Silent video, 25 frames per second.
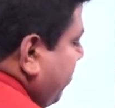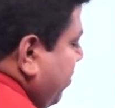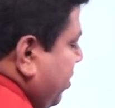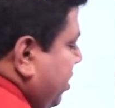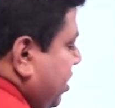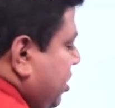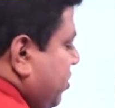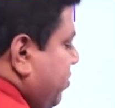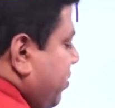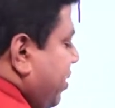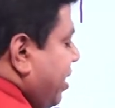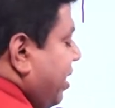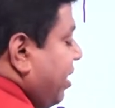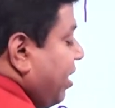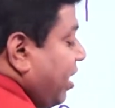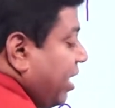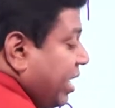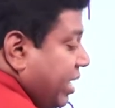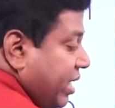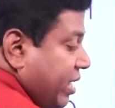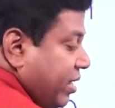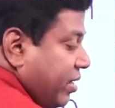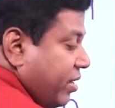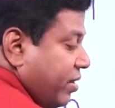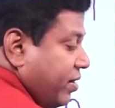which is very
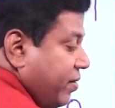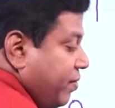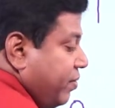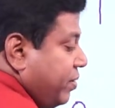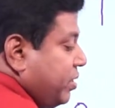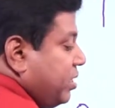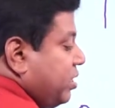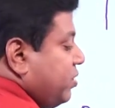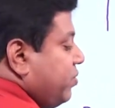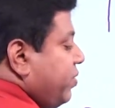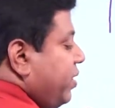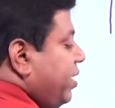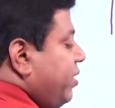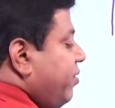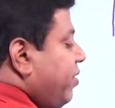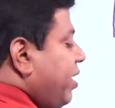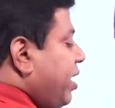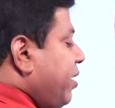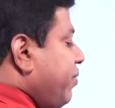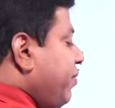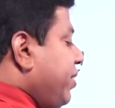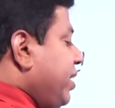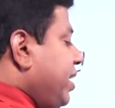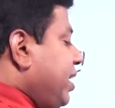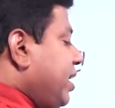high, which is very
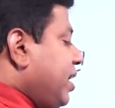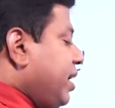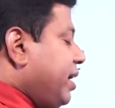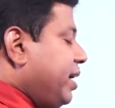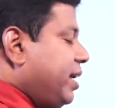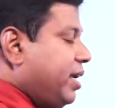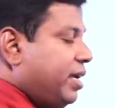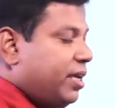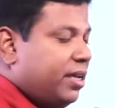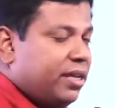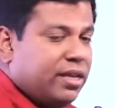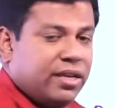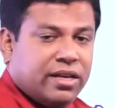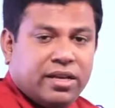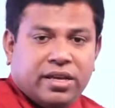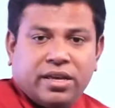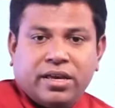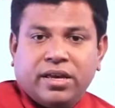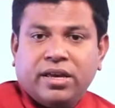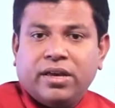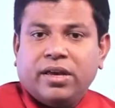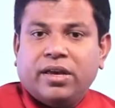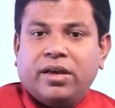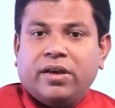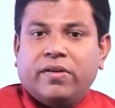high,
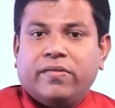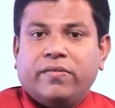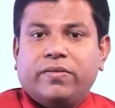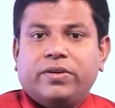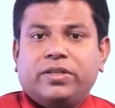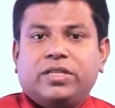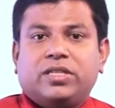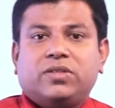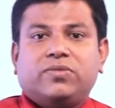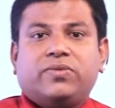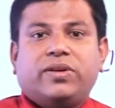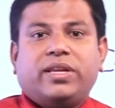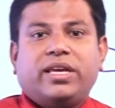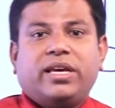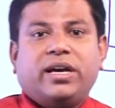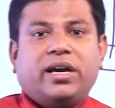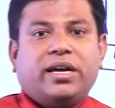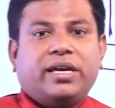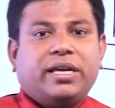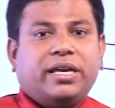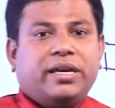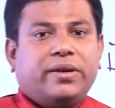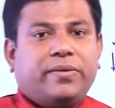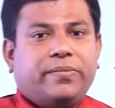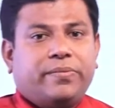which
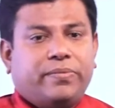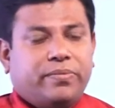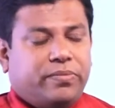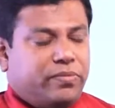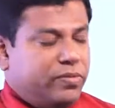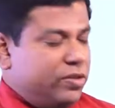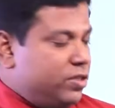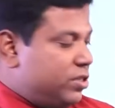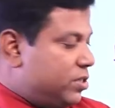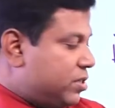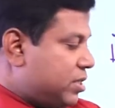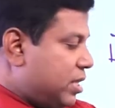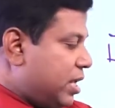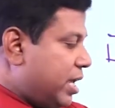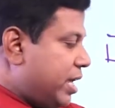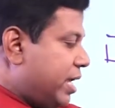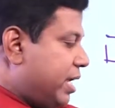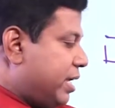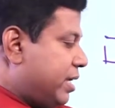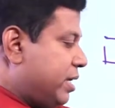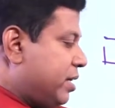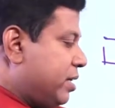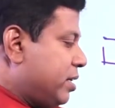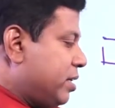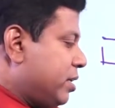is
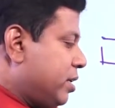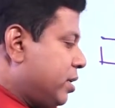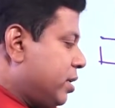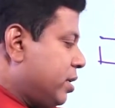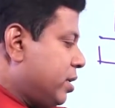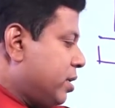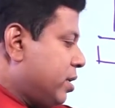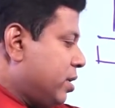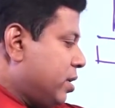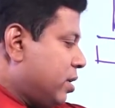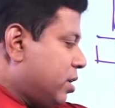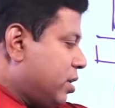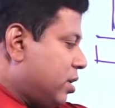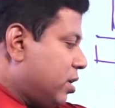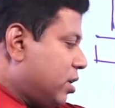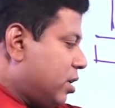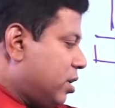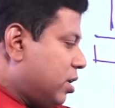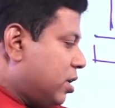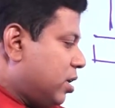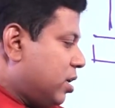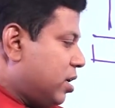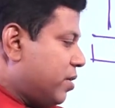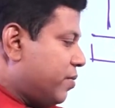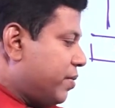like
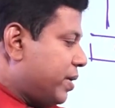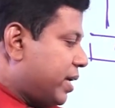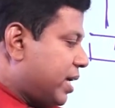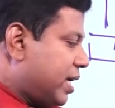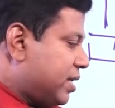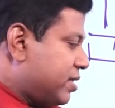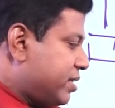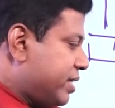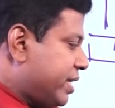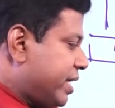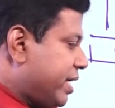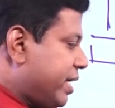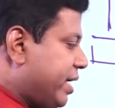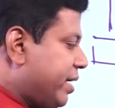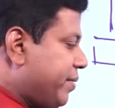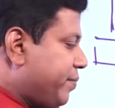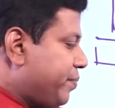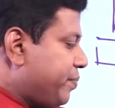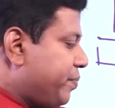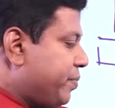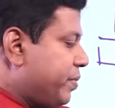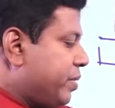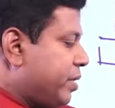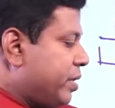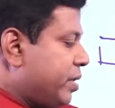we can say,
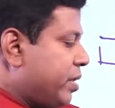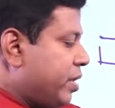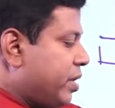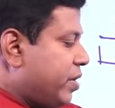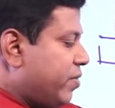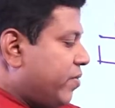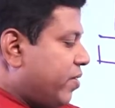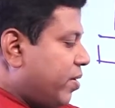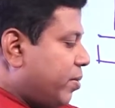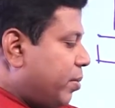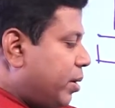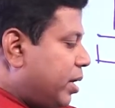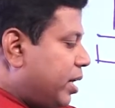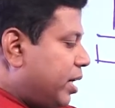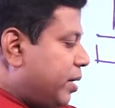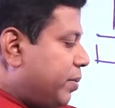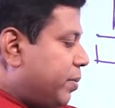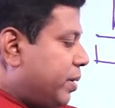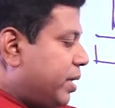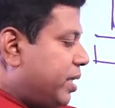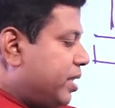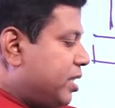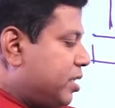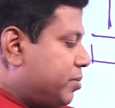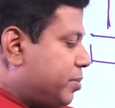if I
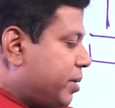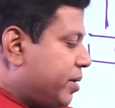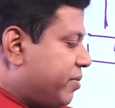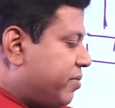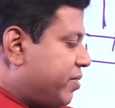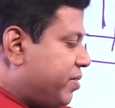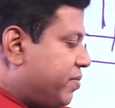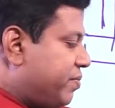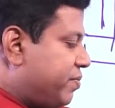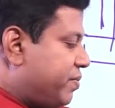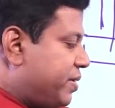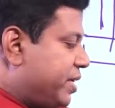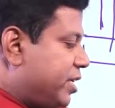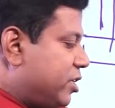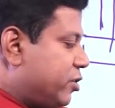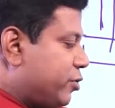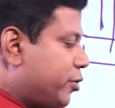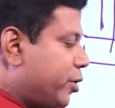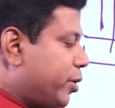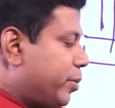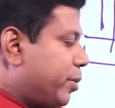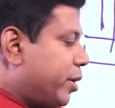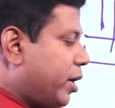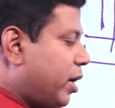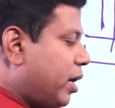multiply this by 50, it is
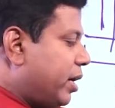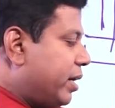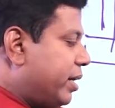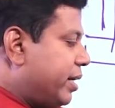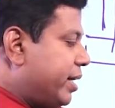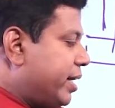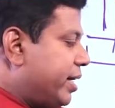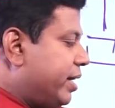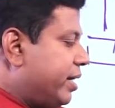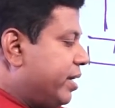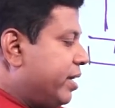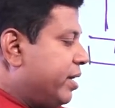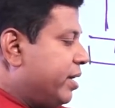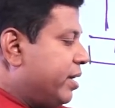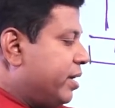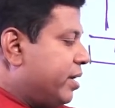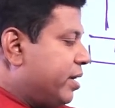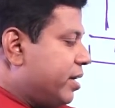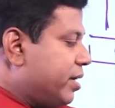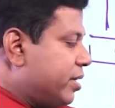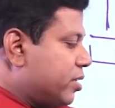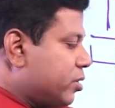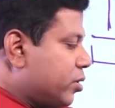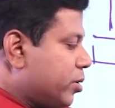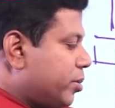going to be 100, it
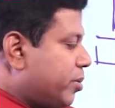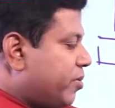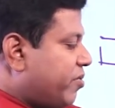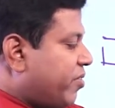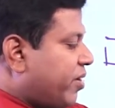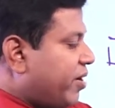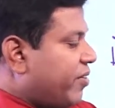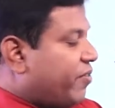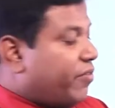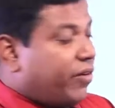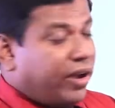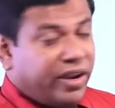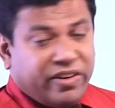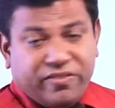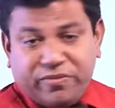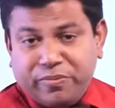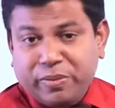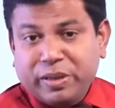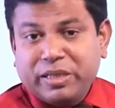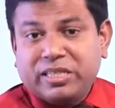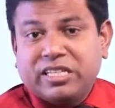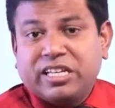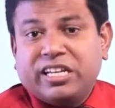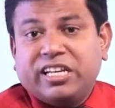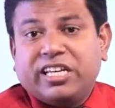is going to be
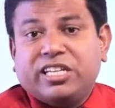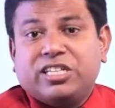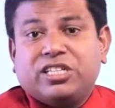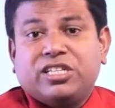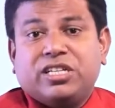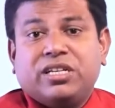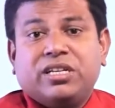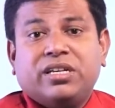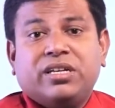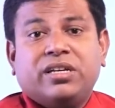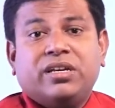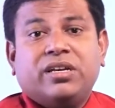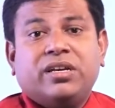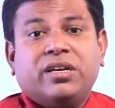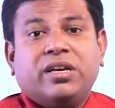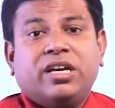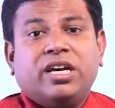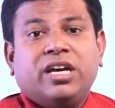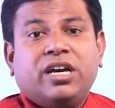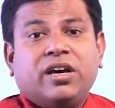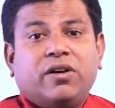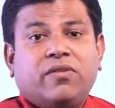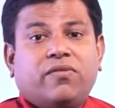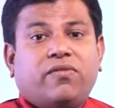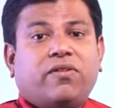5%.
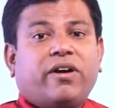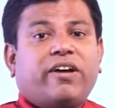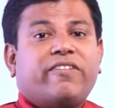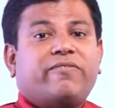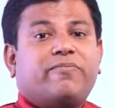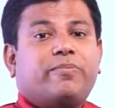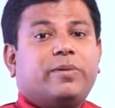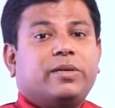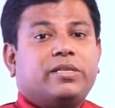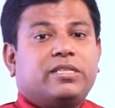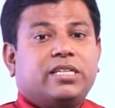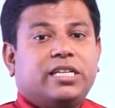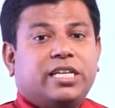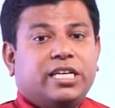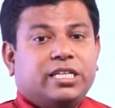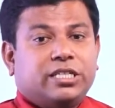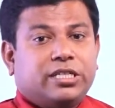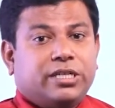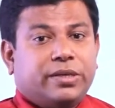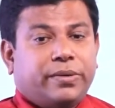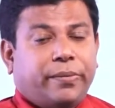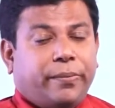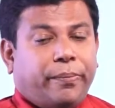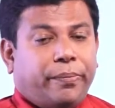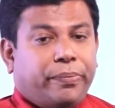
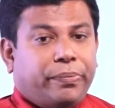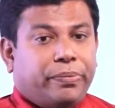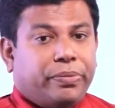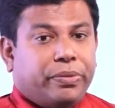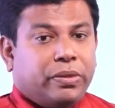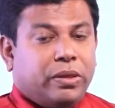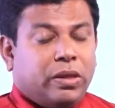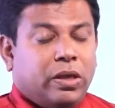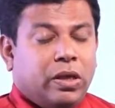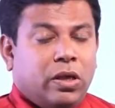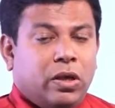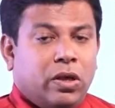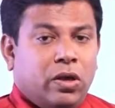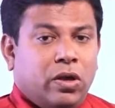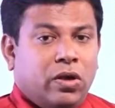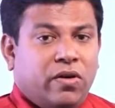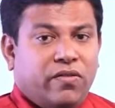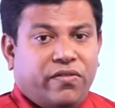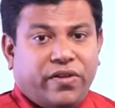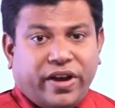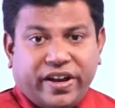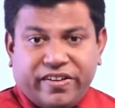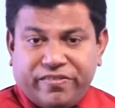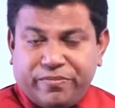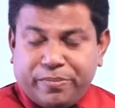
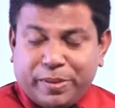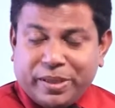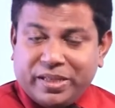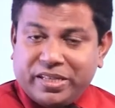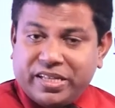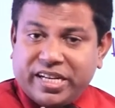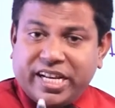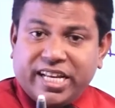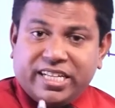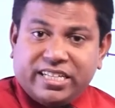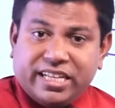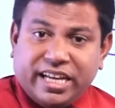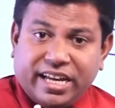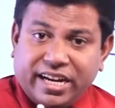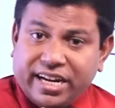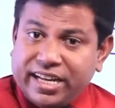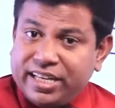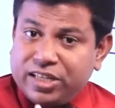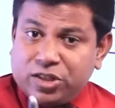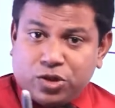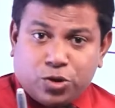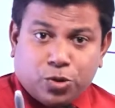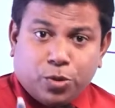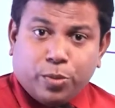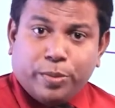5% error
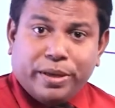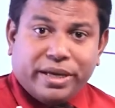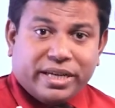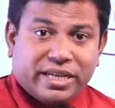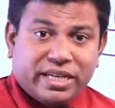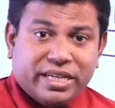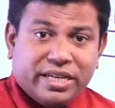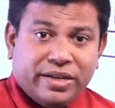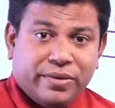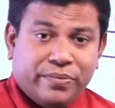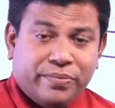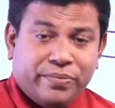is too big.